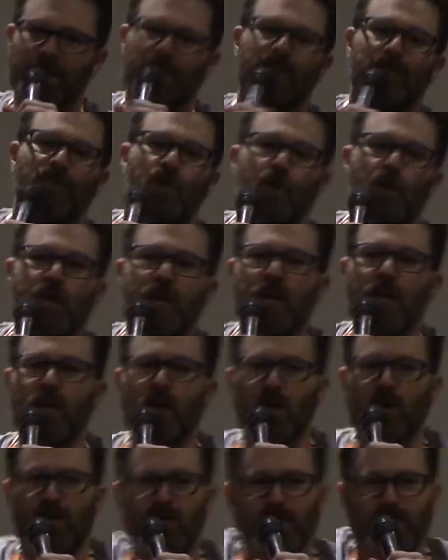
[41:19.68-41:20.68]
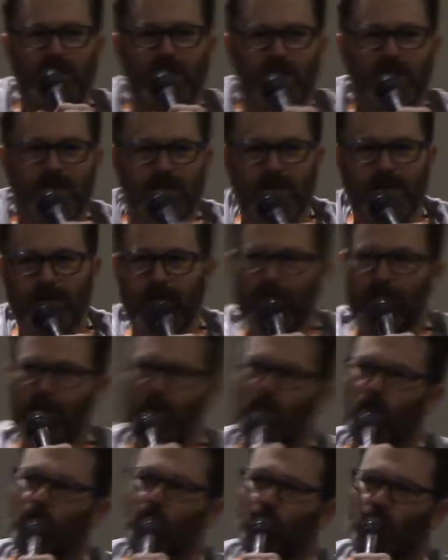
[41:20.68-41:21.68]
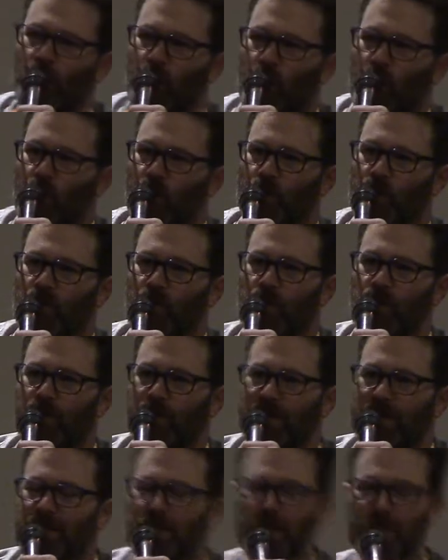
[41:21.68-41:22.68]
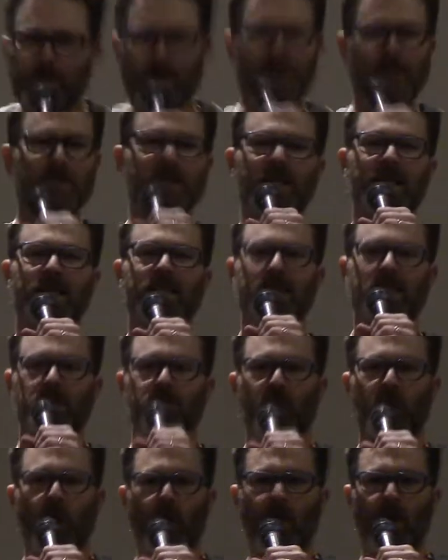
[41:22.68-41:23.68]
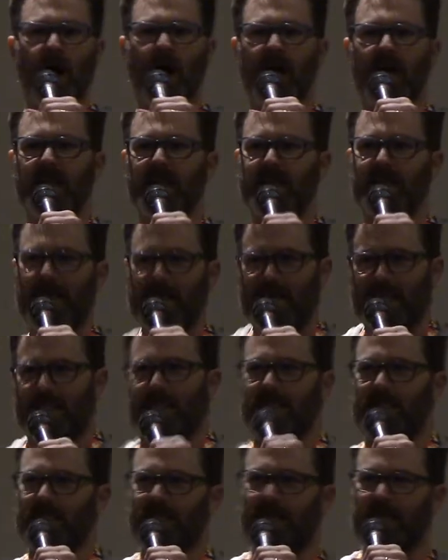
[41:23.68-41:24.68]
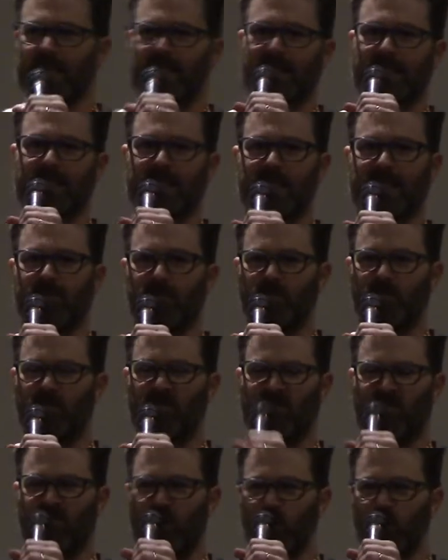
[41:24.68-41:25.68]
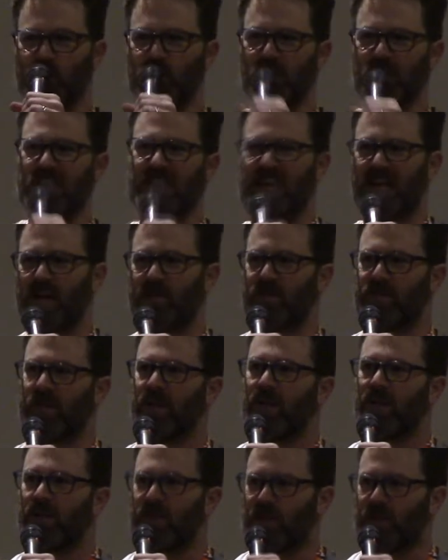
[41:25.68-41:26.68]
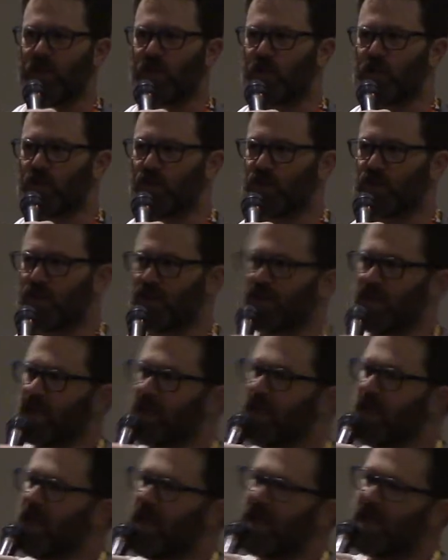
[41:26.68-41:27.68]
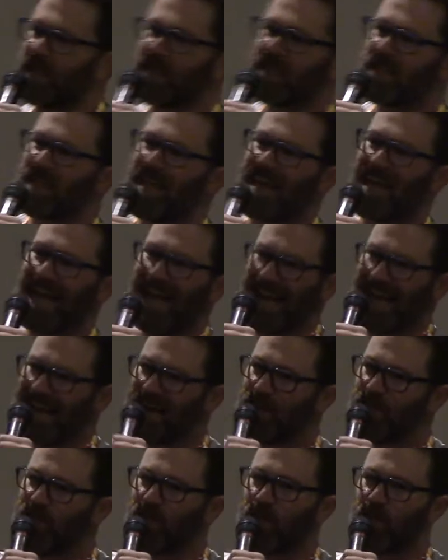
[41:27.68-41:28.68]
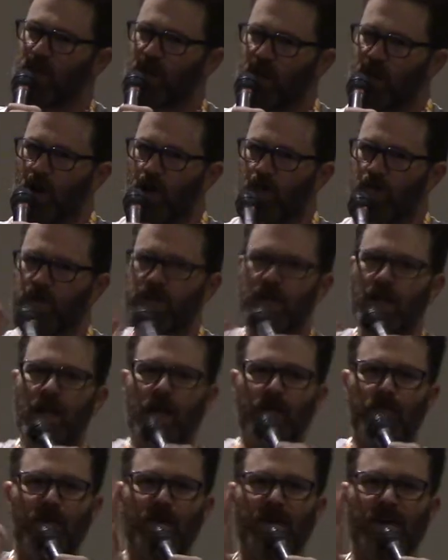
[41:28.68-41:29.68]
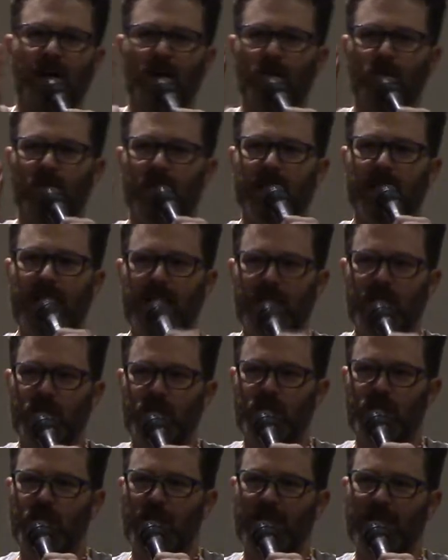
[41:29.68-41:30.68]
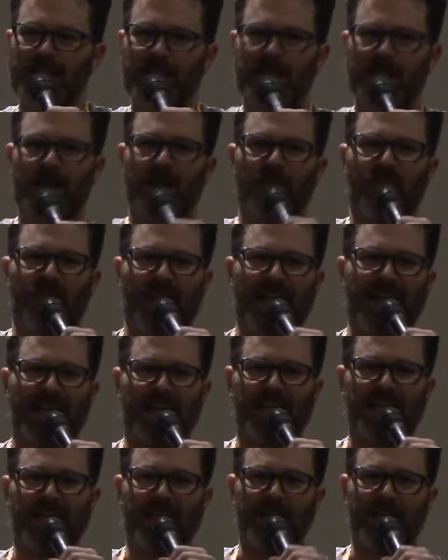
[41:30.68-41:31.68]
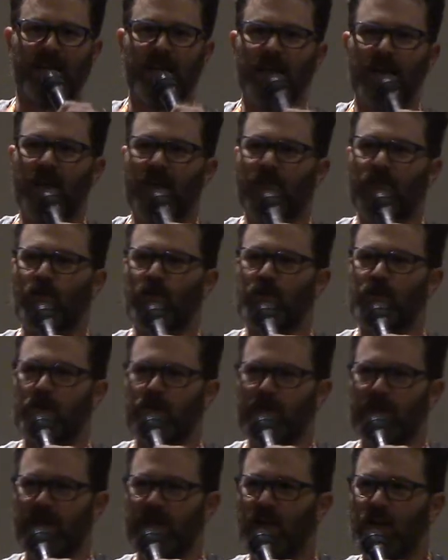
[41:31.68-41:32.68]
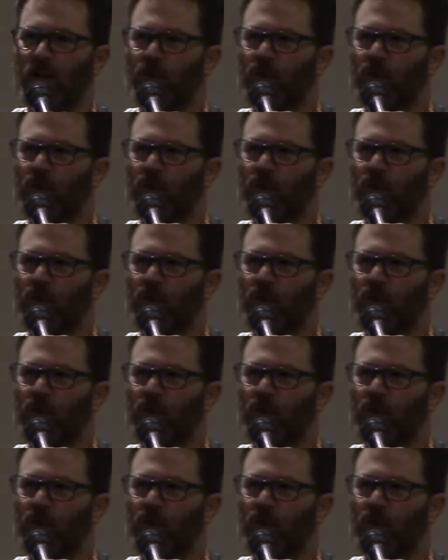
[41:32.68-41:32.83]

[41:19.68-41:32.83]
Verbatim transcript: for years, you go to the movies. Especially because it's Beaumont, Texas. It's further south than Houston. It's kind of on the coast, but not really. It's just enough inland for it to be